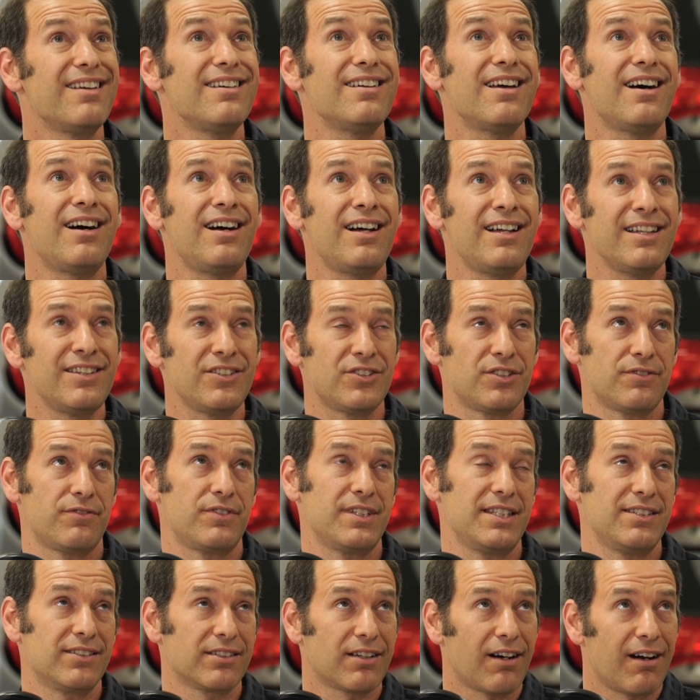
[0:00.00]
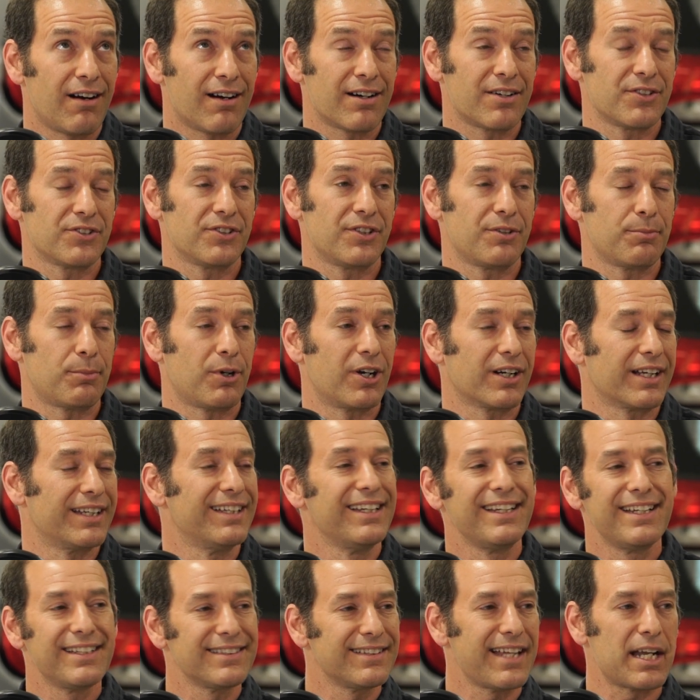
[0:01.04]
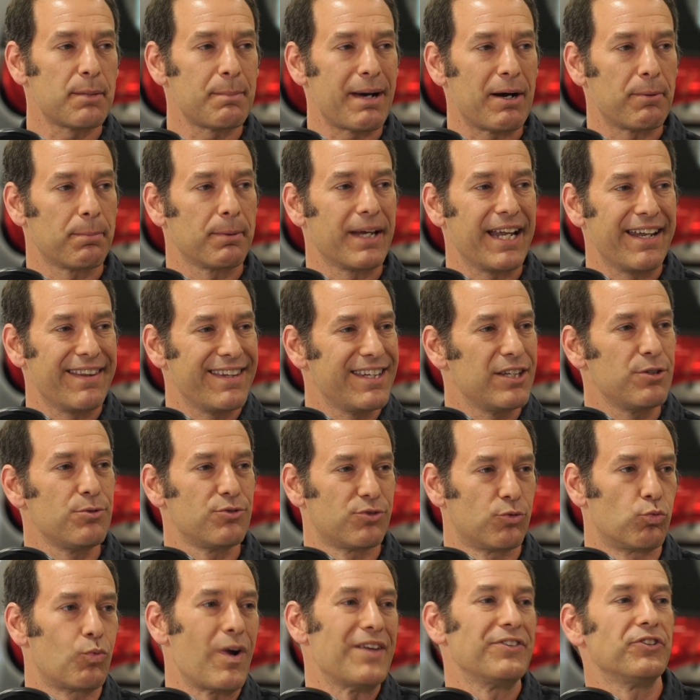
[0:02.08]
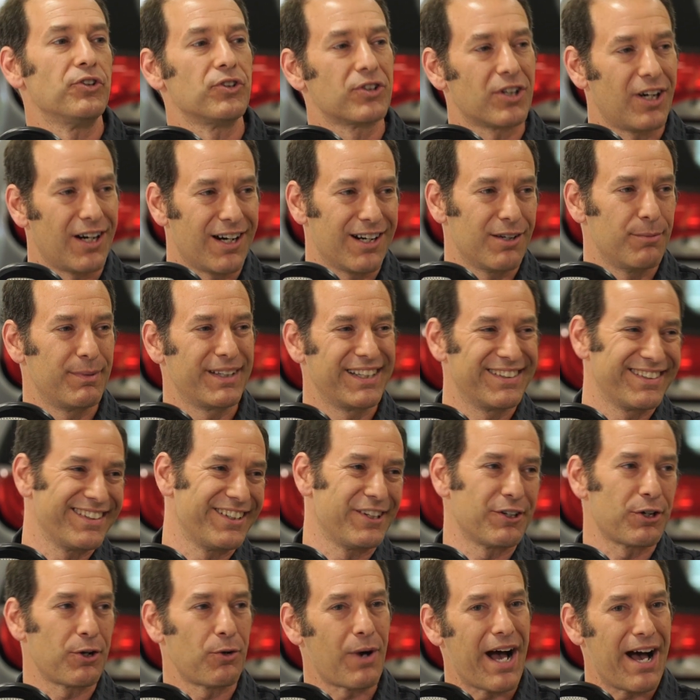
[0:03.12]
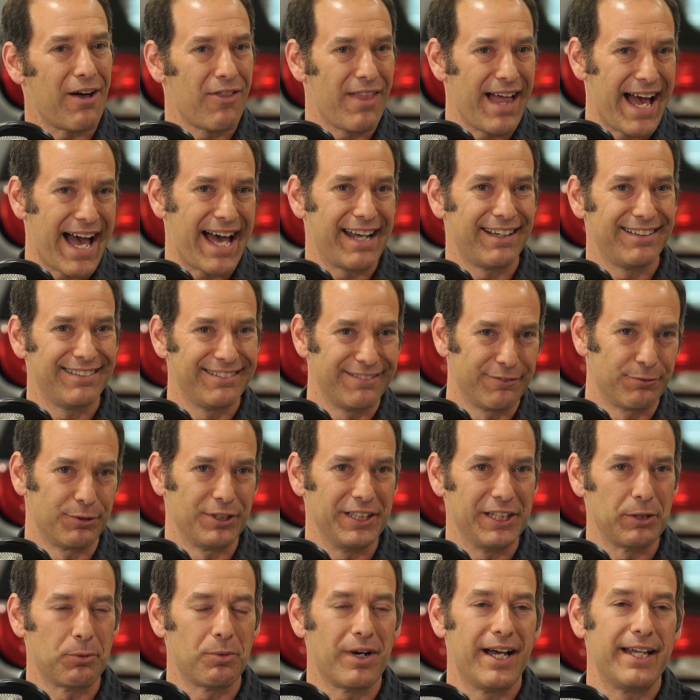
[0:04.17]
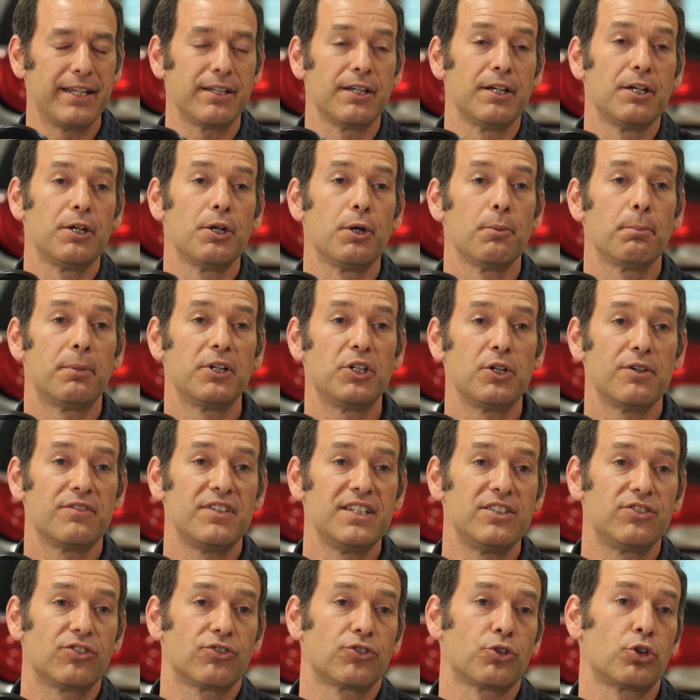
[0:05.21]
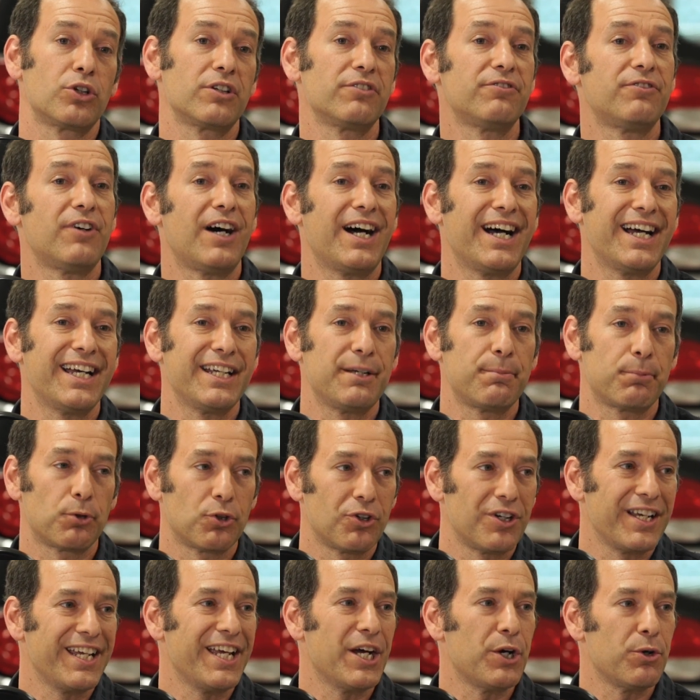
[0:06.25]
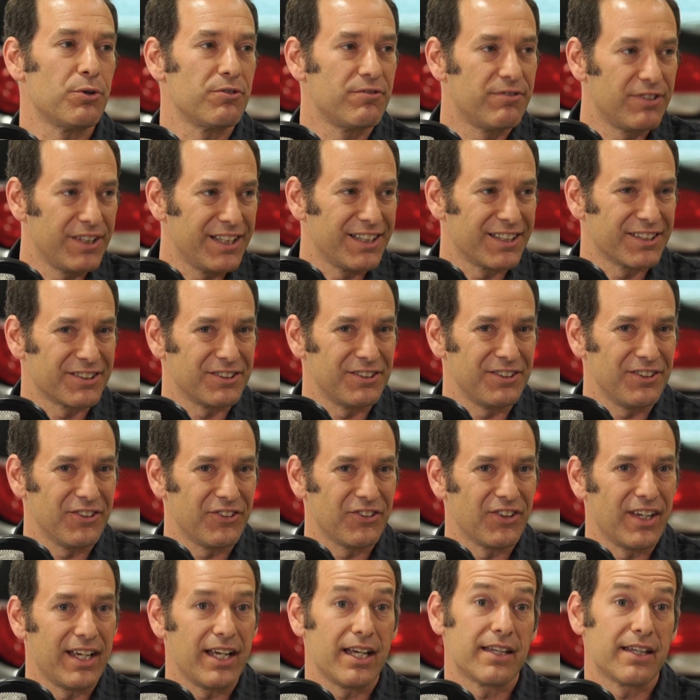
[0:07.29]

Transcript: tons of these cars in the market. It's not about getting the used rental car because you don't know how that really went. But you have these certified pre owned vehicles